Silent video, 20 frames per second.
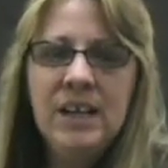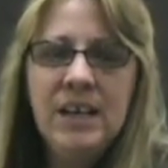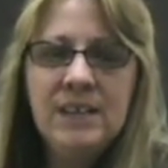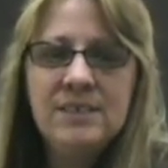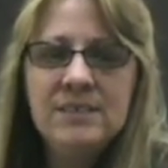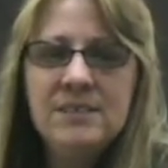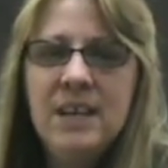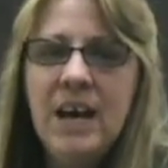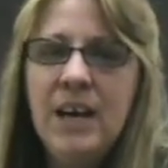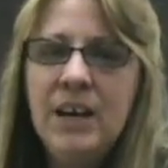
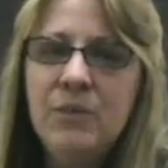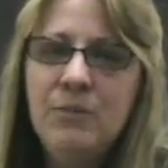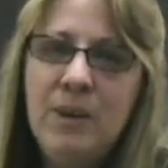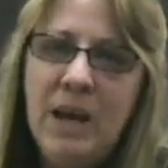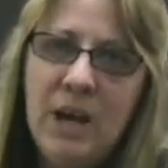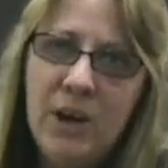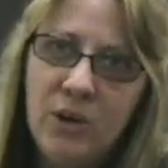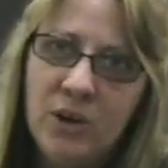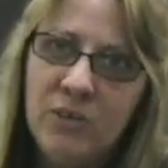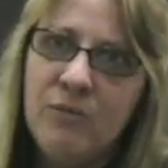it's not a
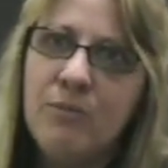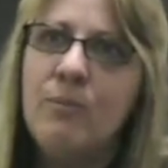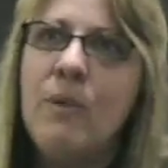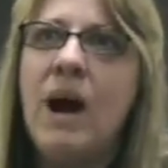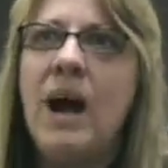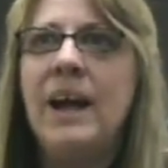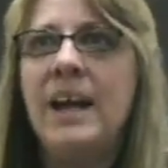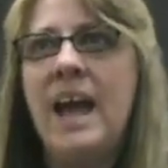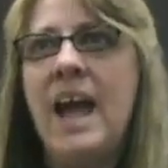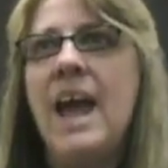matter of
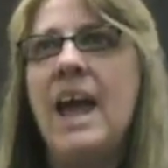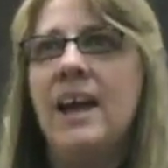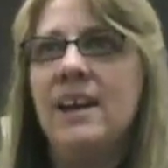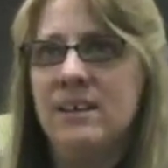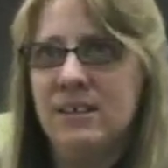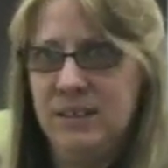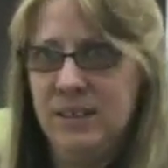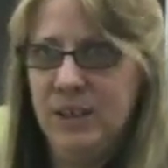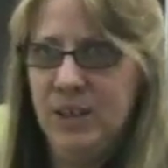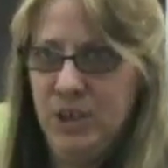my
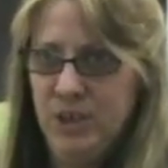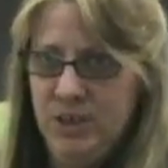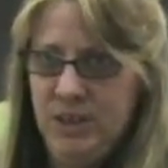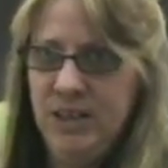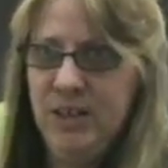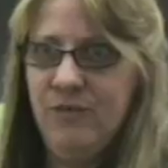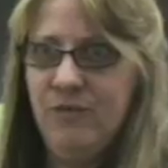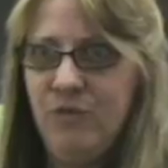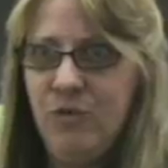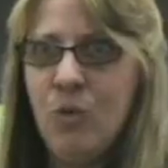
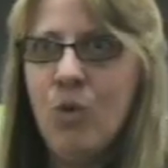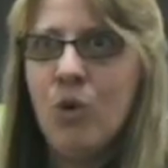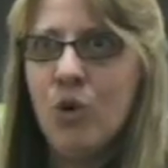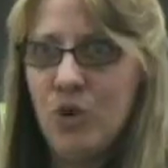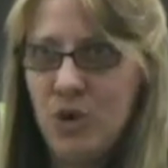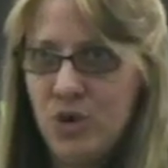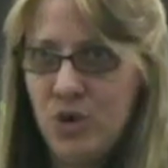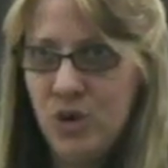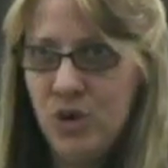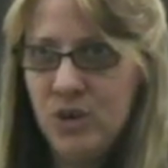handling it for
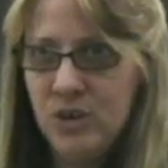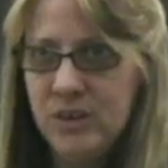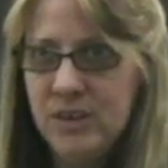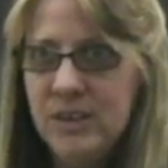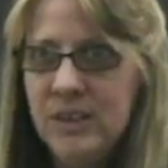her.